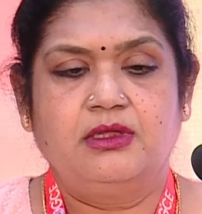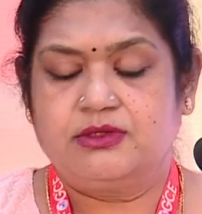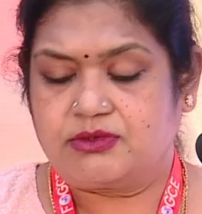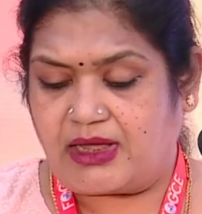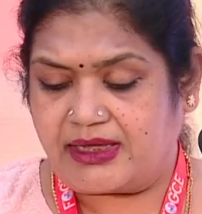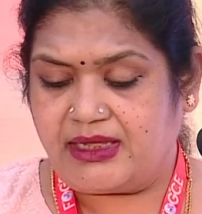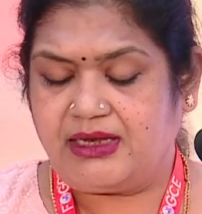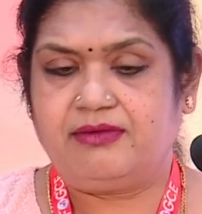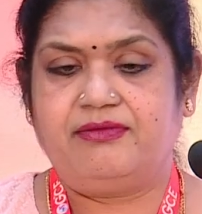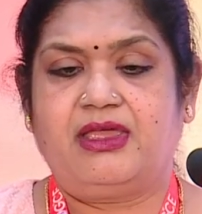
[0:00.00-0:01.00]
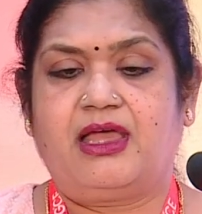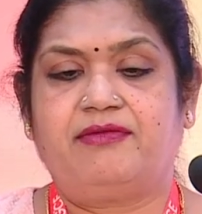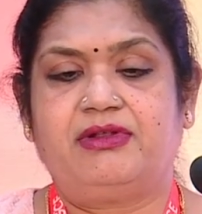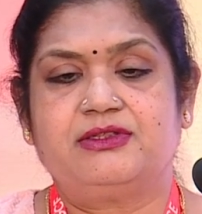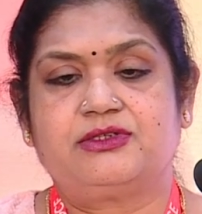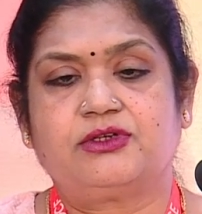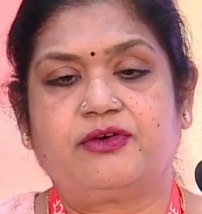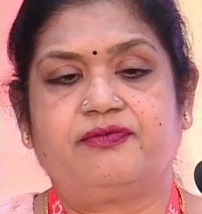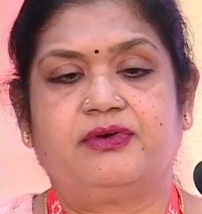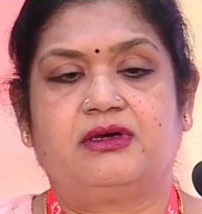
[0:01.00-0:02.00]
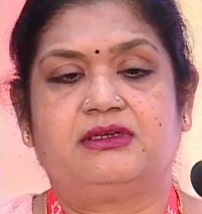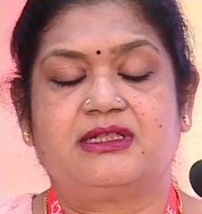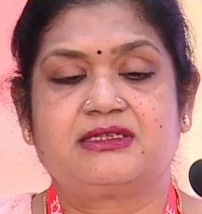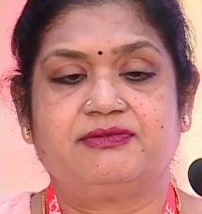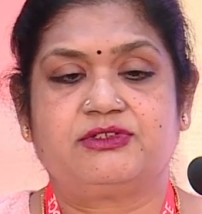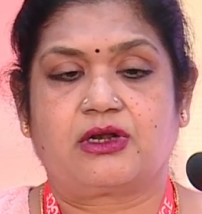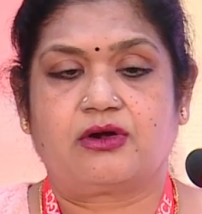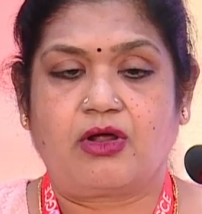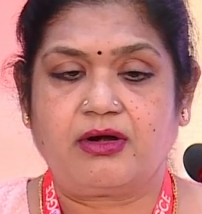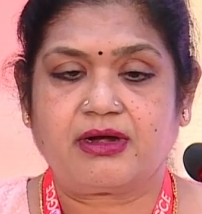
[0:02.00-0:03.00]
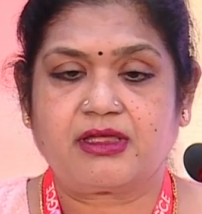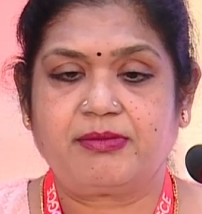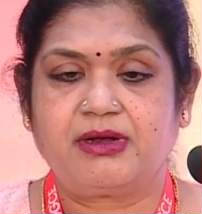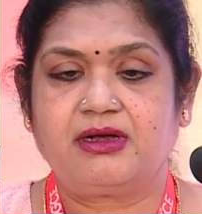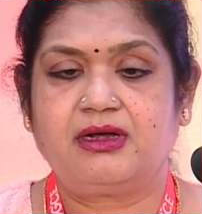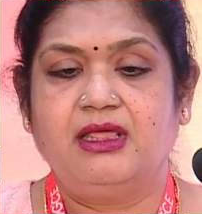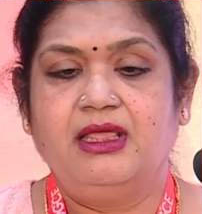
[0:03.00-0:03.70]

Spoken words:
So again, we have a list of tests which are not recommended.